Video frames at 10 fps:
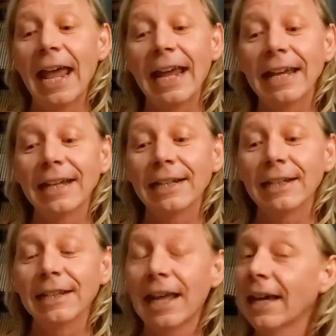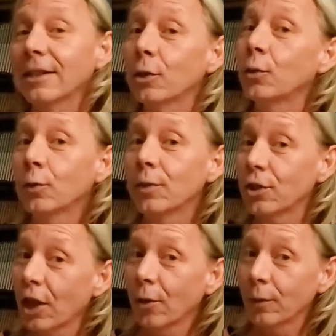And that's who
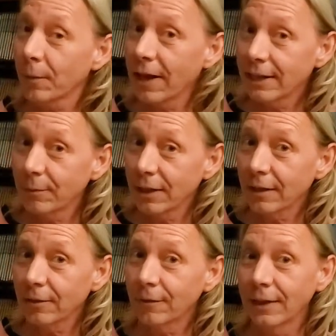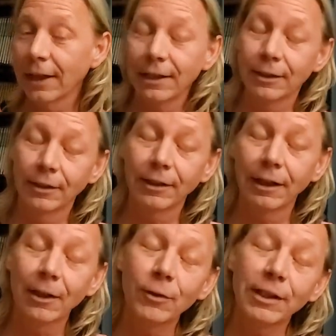Michelle reminded me of. And I
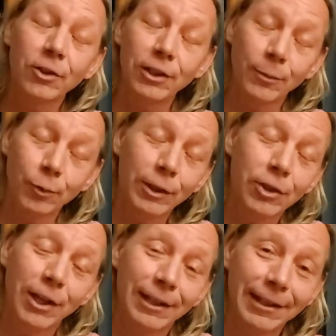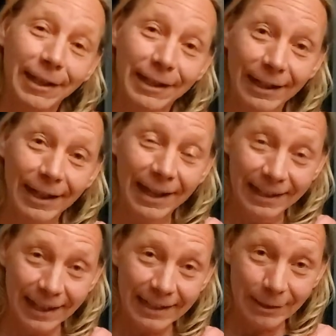don't think she appreciated that
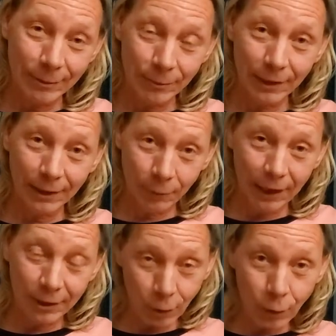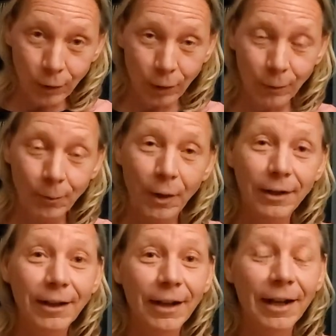that's what I told her,
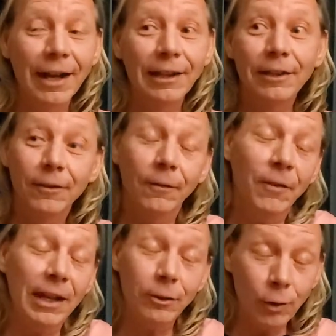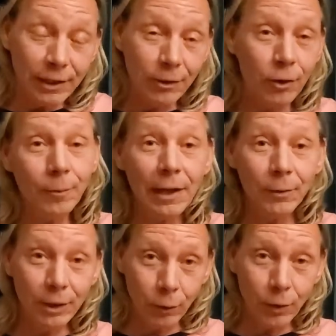but the fact that Tracy Turnblad
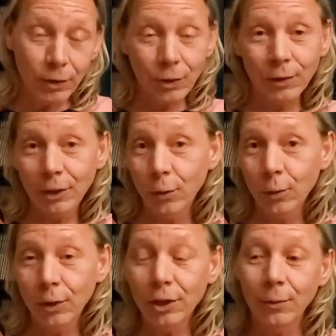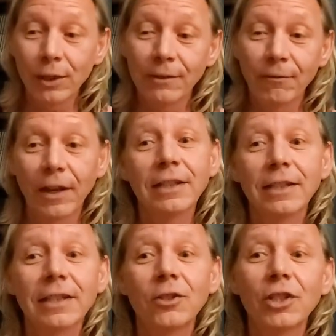was cool. She was cool. She was
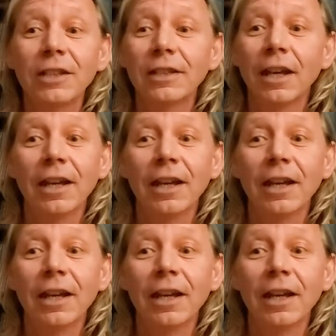feisty. She